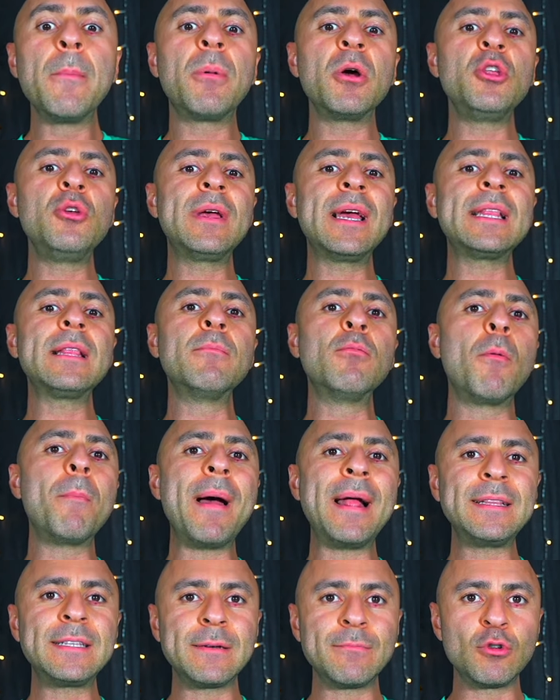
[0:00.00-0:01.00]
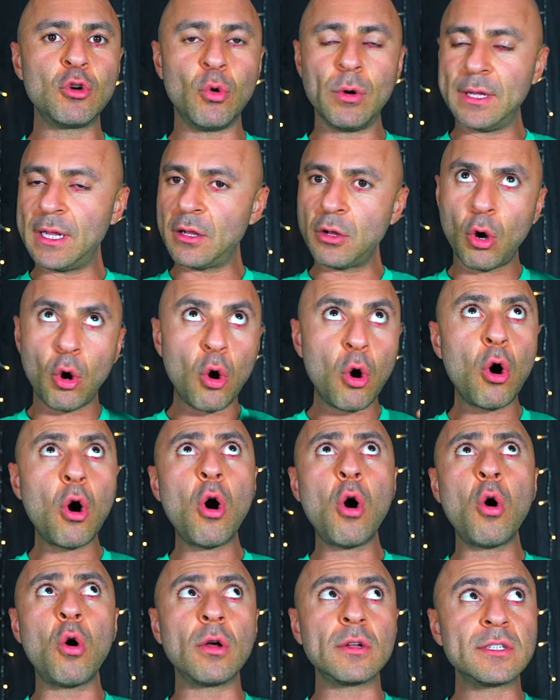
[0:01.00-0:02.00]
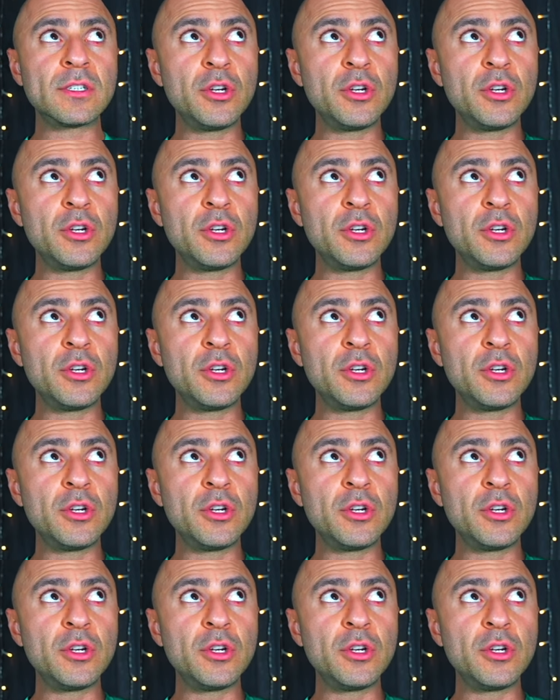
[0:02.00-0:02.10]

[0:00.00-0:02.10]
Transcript: but you get the momentum going. And all